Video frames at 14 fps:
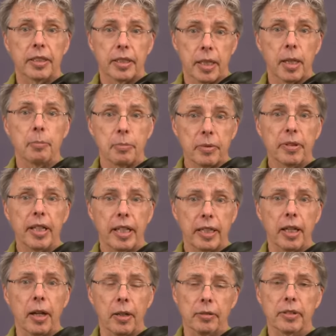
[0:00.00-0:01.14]
come
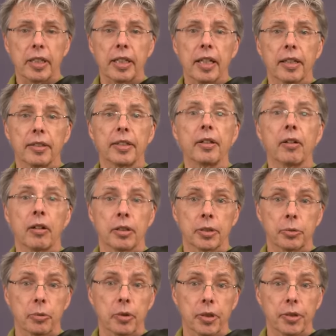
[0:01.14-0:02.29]
hang out at the
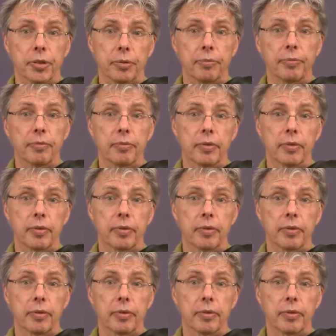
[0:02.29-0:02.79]
ArtistWorks